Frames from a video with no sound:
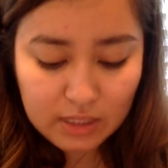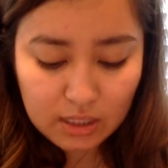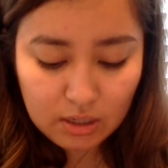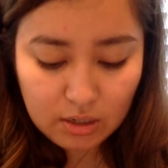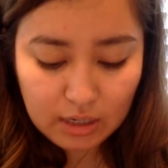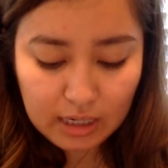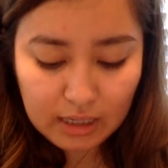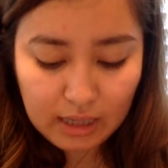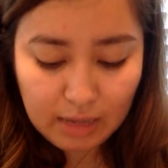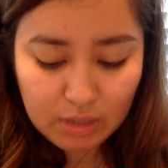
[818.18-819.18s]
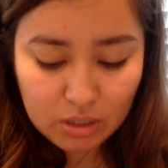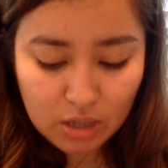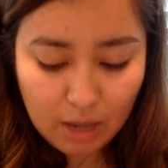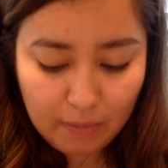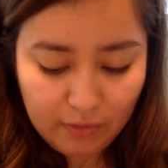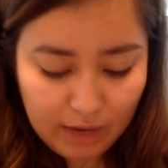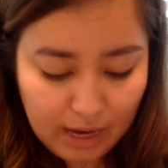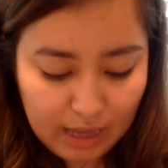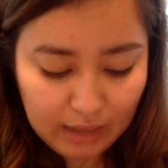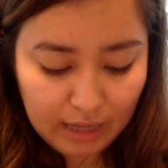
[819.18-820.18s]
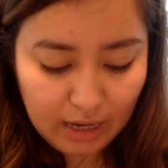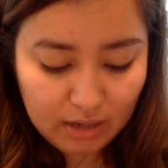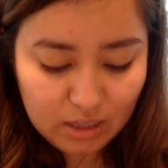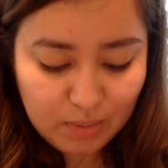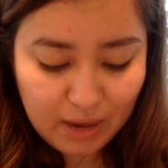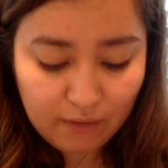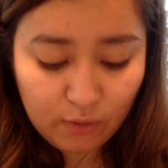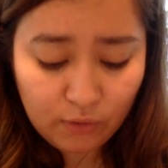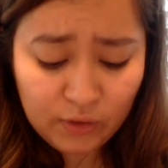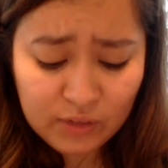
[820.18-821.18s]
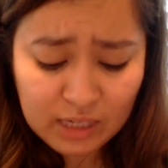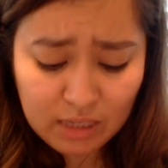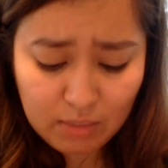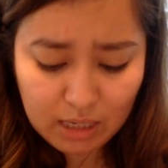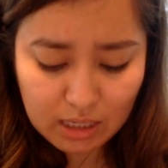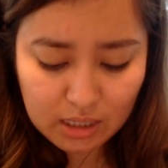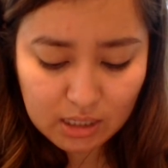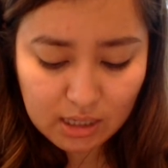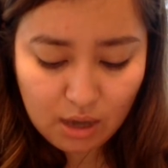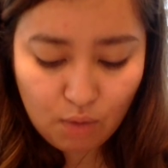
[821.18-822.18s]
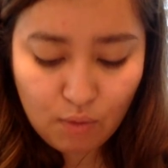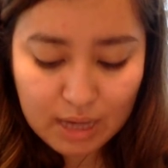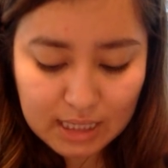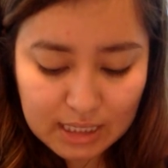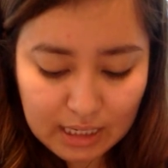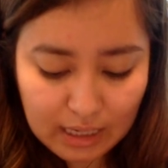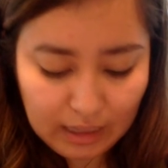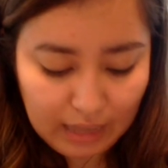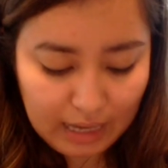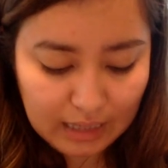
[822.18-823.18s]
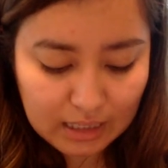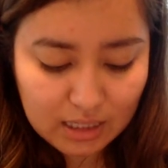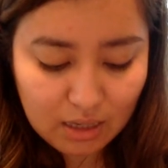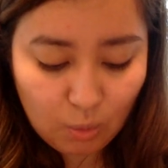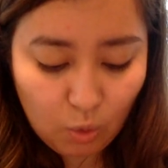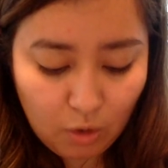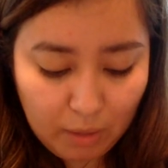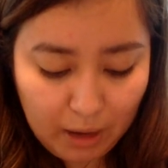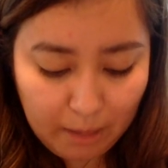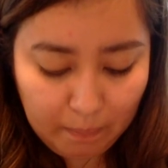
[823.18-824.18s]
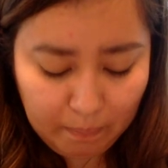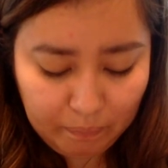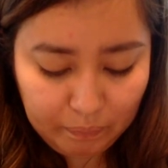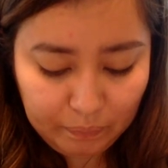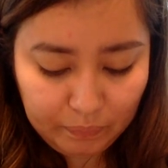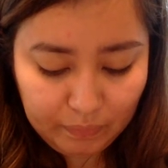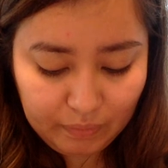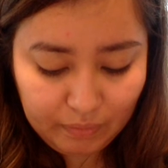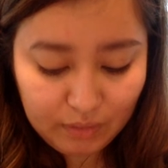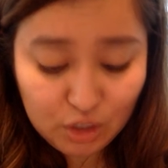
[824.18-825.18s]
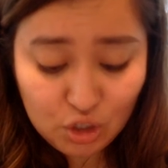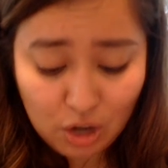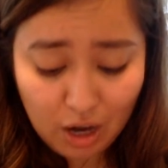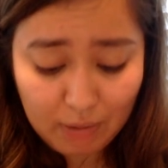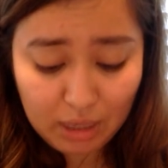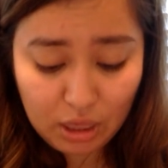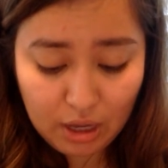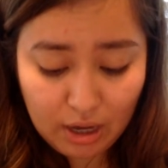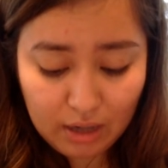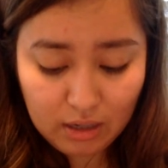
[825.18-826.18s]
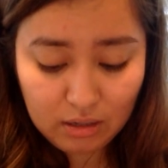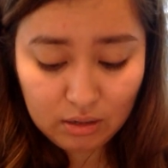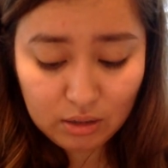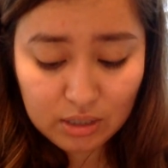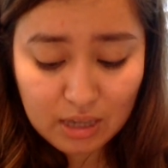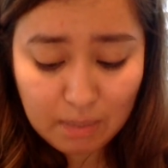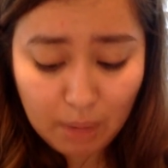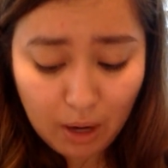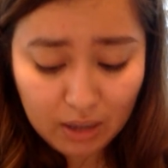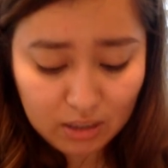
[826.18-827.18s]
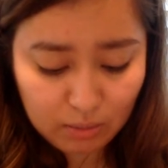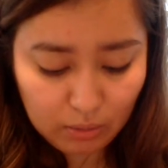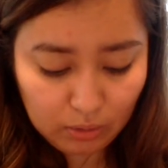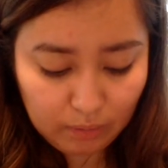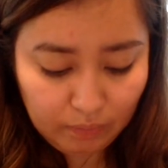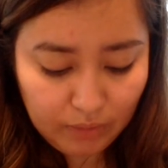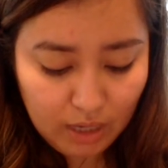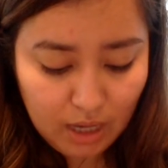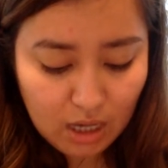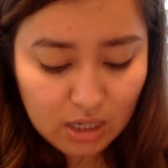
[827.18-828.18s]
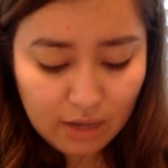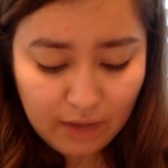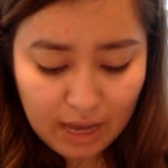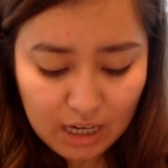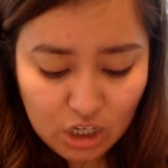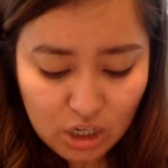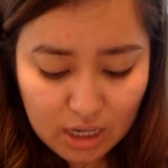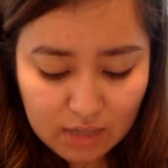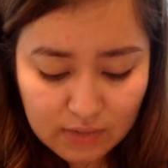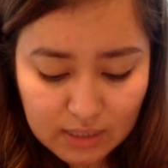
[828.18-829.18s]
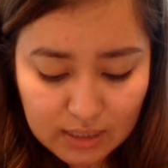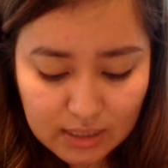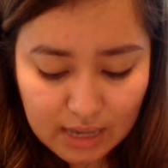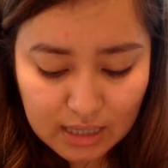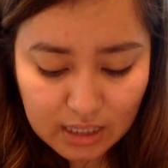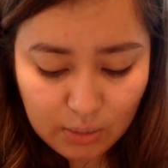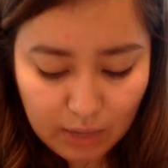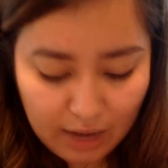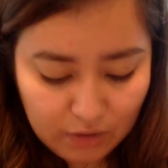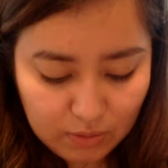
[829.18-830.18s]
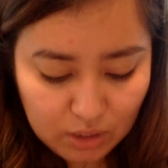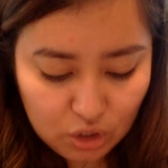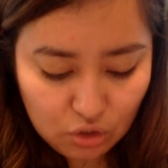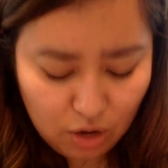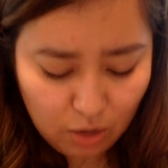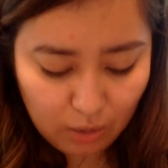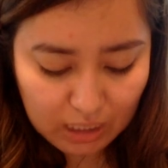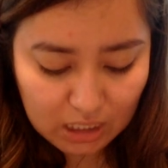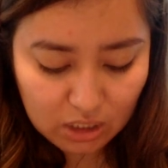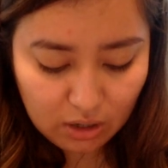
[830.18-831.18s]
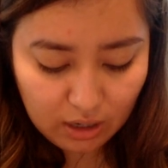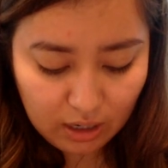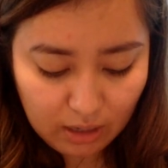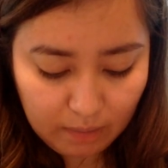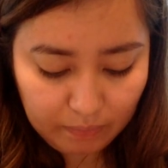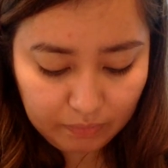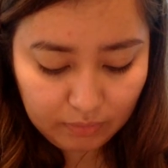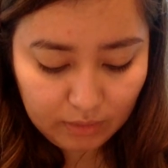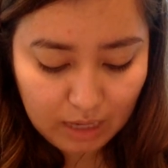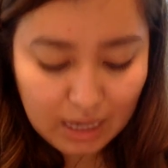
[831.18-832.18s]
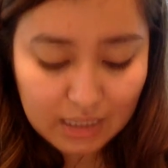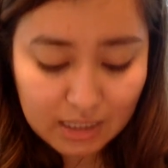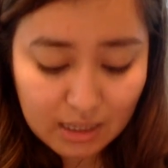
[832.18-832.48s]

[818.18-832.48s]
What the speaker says: With the raft secure, he climbed on top of it and lay on his back for 15 minutes, resting and letting the sun warm him. The job, he thought, looked impossible. To have any chance of success, he would have to be strong when he started.